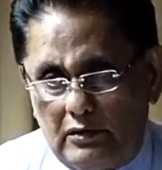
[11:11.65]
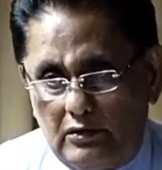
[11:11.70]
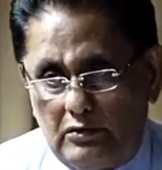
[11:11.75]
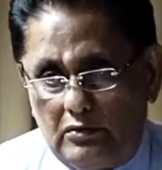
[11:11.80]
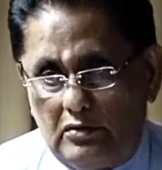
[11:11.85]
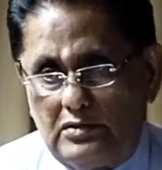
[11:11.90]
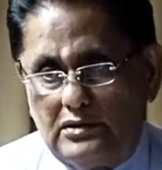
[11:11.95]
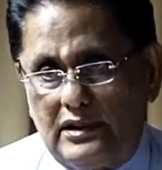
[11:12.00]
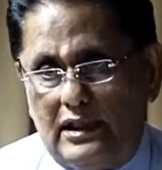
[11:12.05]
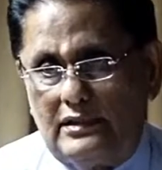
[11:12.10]
who
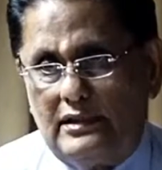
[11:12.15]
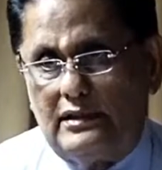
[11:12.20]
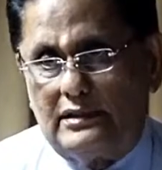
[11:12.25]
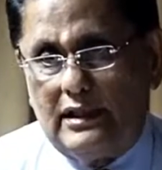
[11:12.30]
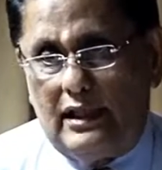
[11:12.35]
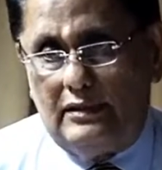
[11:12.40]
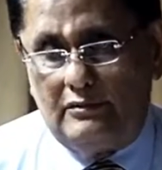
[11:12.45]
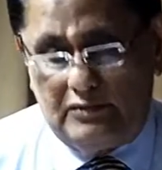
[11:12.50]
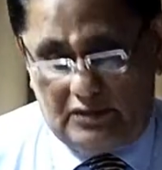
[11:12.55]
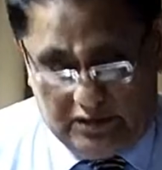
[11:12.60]
was at the
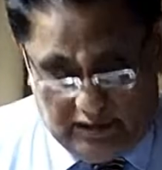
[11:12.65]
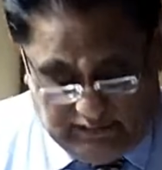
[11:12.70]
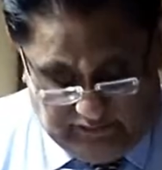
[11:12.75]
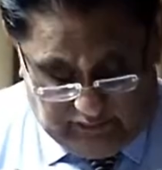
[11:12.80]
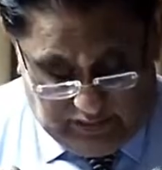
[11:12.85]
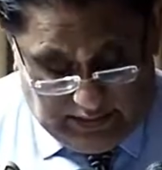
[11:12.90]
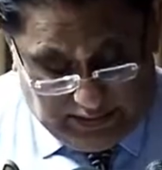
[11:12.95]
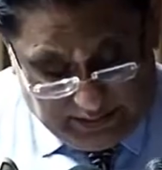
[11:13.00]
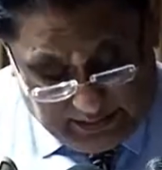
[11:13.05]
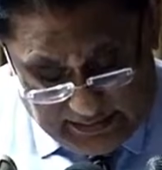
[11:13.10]
time Chief
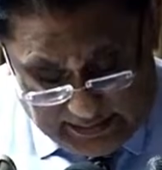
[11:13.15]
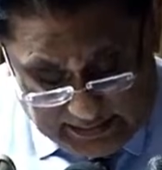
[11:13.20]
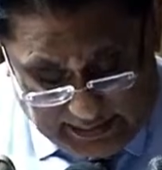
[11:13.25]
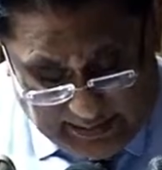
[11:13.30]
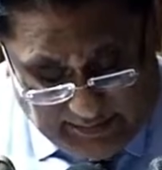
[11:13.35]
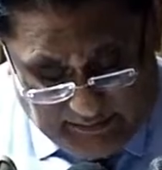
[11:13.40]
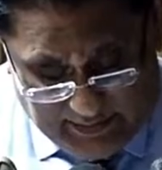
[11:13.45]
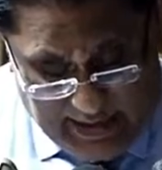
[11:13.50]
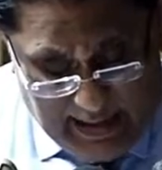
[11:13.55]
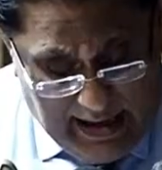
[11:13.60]
Justice,
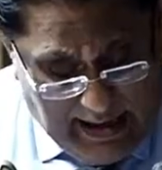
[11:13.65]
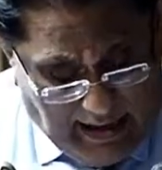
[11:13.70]
gave it.